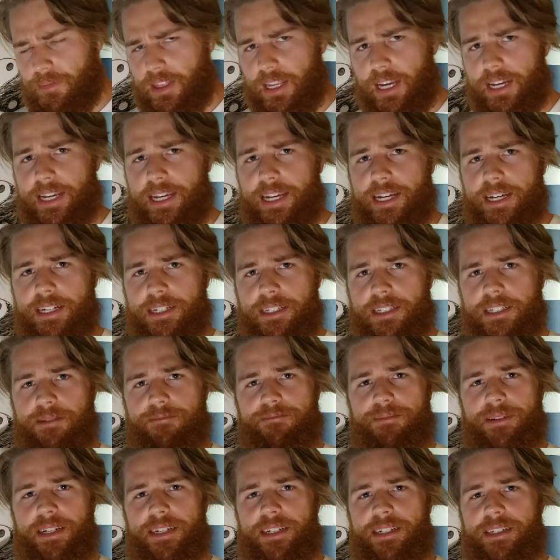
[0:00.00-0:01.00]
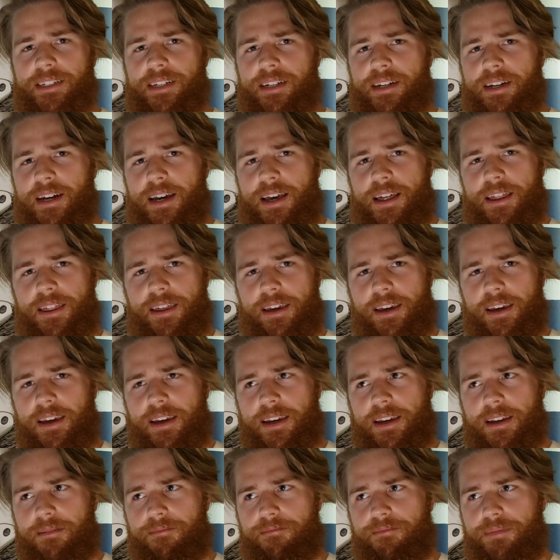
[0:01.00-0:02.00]
ENTPs, they
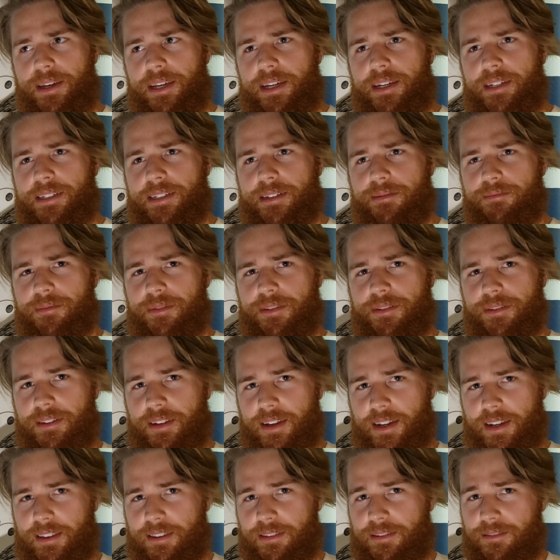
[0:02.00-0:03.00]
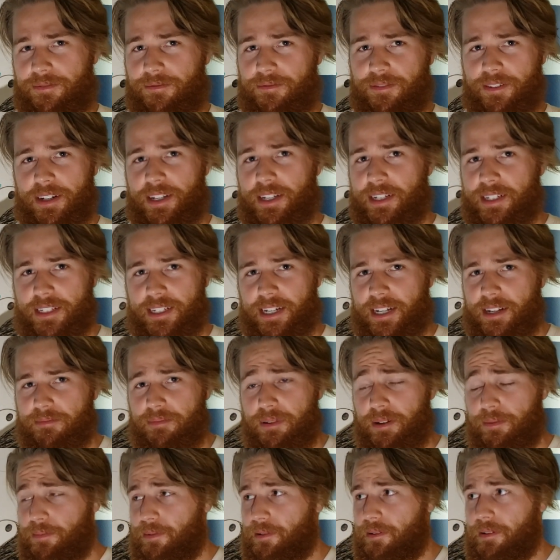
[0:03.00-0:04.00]
can be some of the funniest kind of
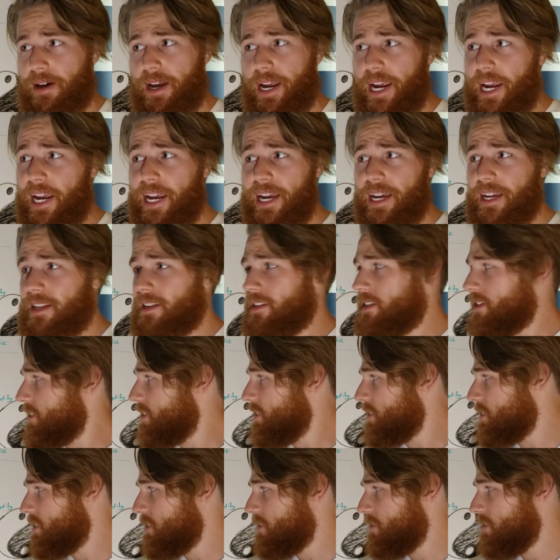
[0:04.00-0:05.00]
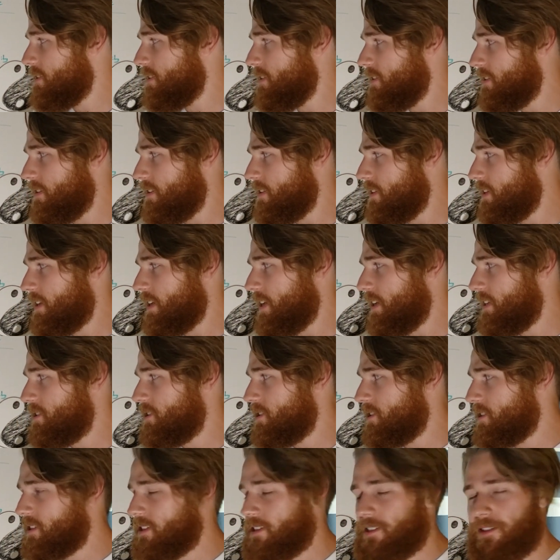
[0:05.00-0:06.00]
people, and it doesn't
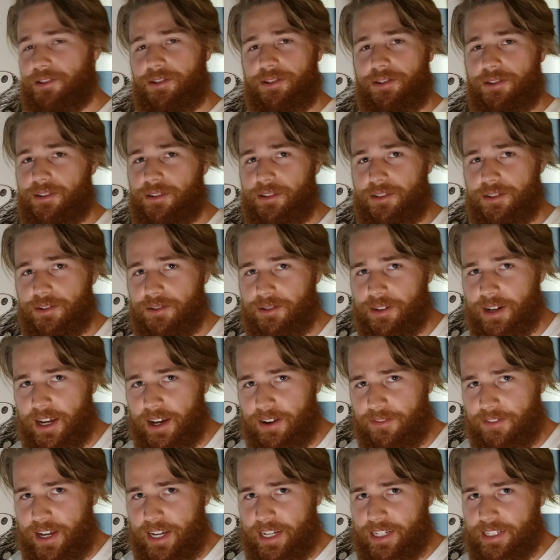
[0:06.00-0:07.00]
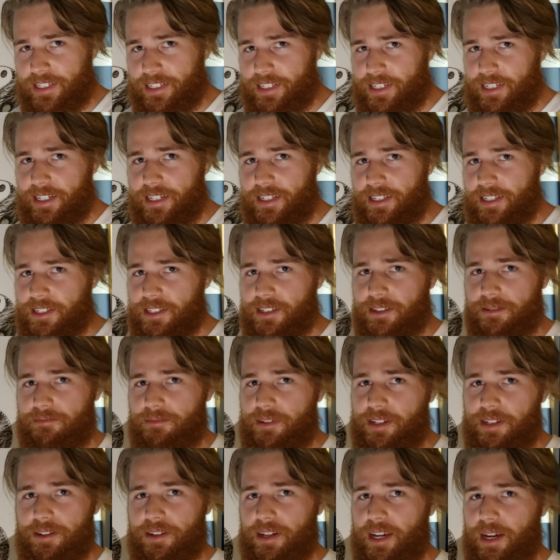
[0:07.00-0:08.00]
just because you don't have SC doesn't
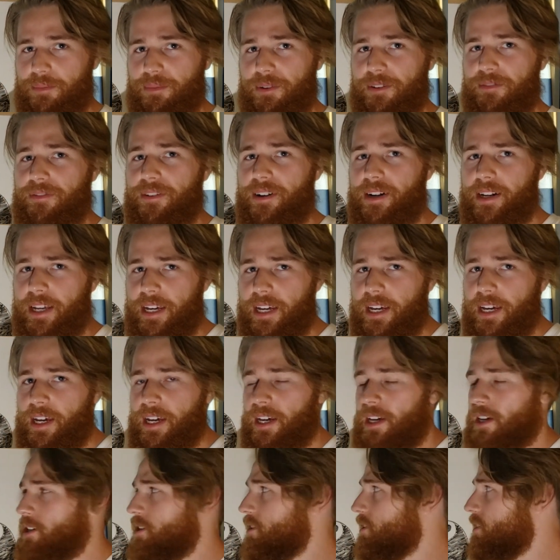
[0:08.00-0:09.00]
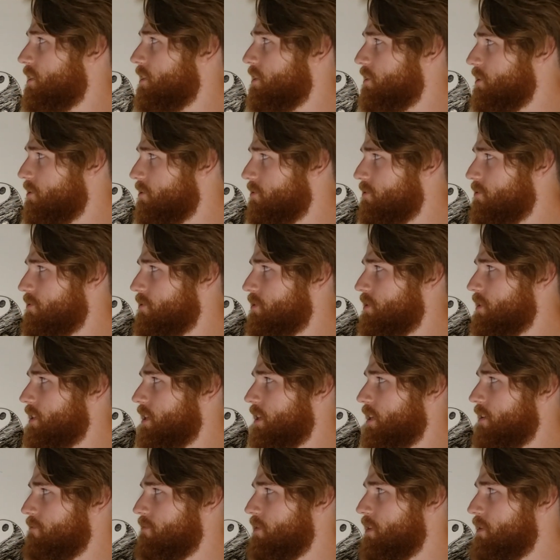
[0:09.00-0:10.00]
mean you can't be funny. You
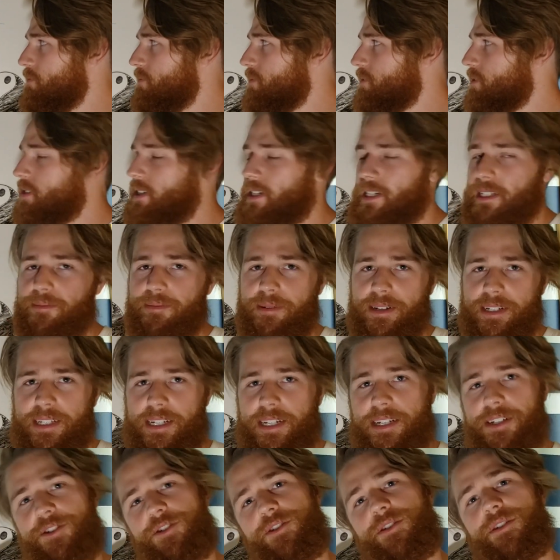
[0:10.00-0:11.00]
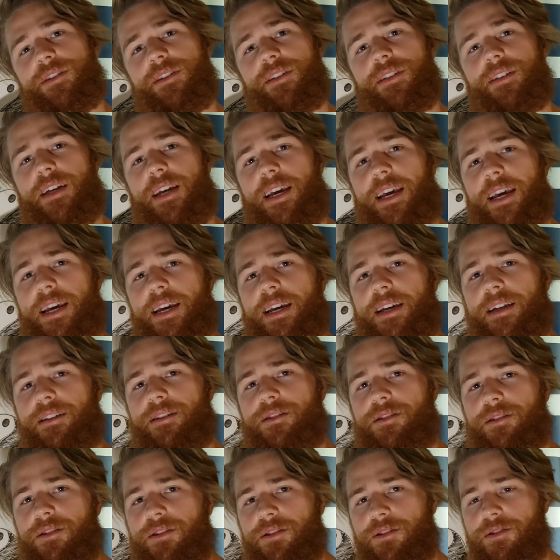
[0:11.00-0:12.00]
use people's expectations
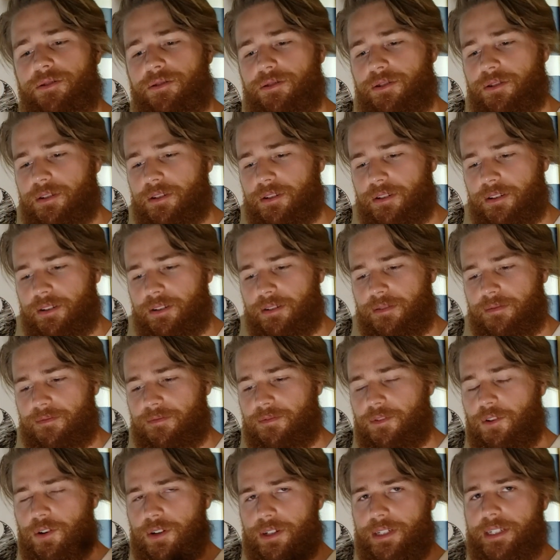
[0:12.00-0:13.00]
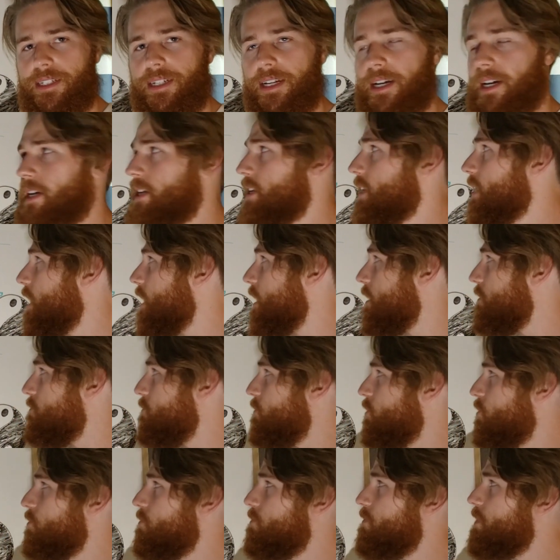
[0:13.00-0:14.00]
and your foresight and
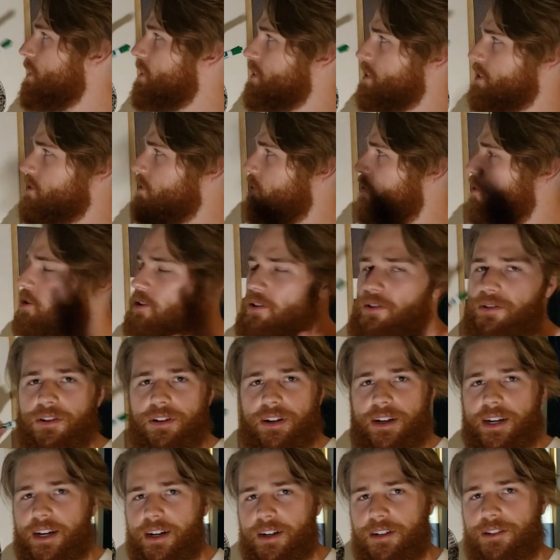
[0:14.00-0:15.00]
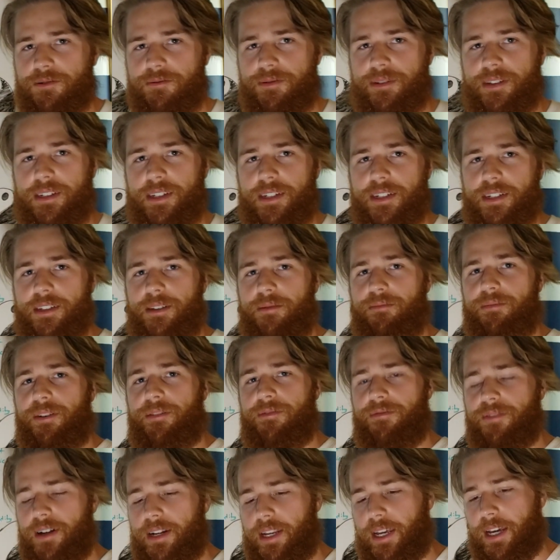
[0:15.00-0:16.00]
movement and all your characteristics to be
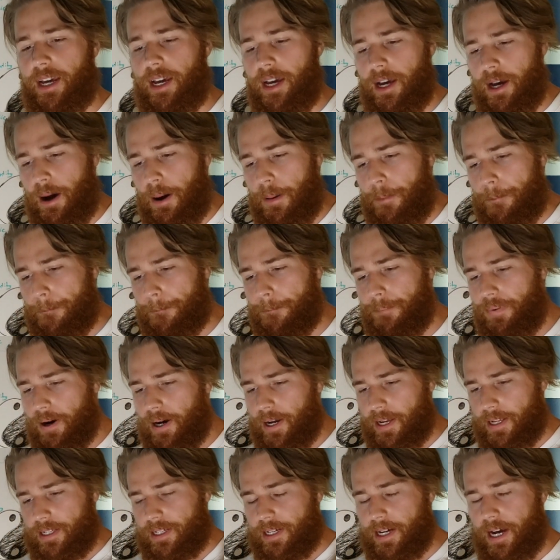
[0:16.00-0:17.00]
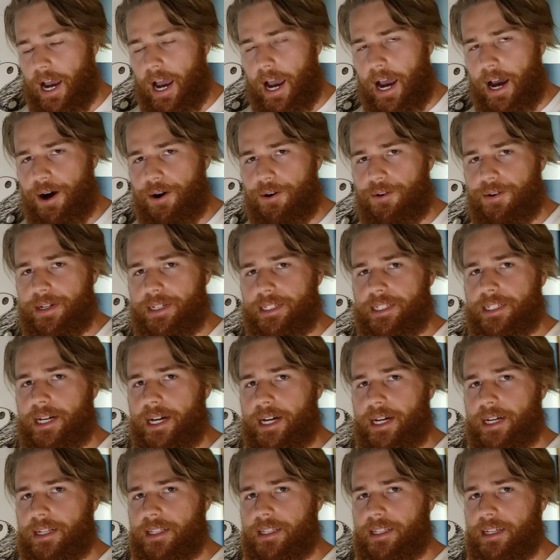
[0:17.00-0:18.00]
funny. But how
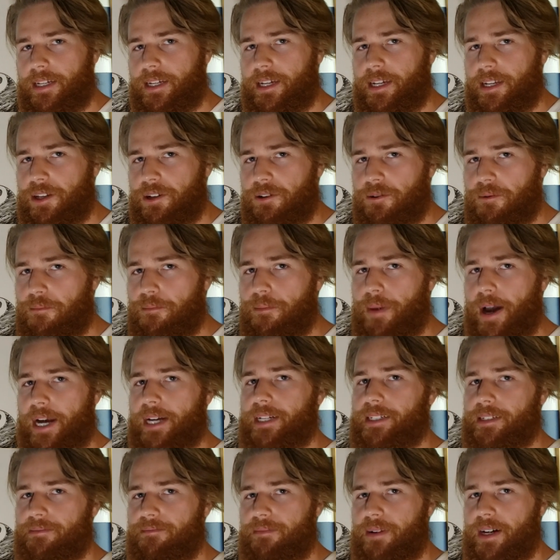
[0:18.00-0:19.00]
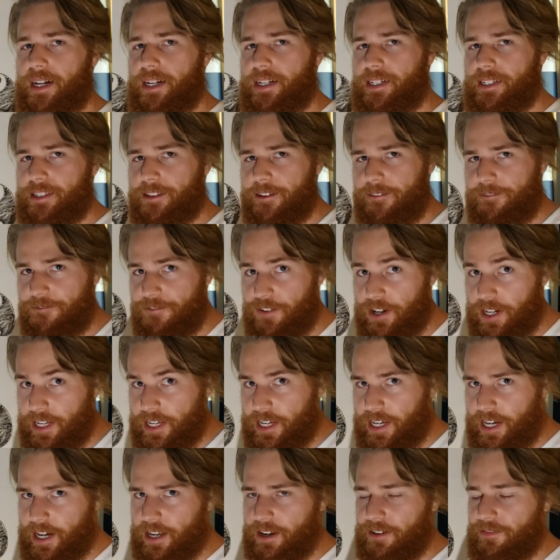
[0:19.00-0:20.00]
exactly can you maximize the
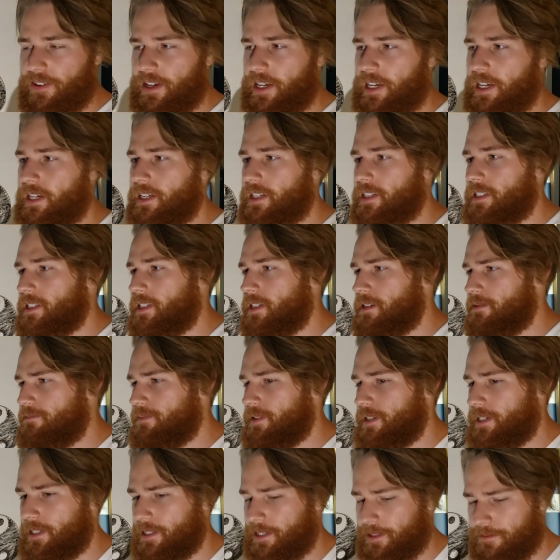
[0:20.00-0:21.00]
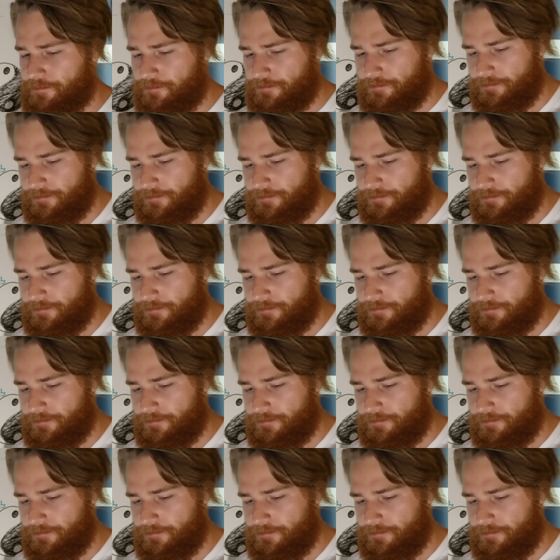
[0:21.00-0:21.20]
funny out of ENTPs?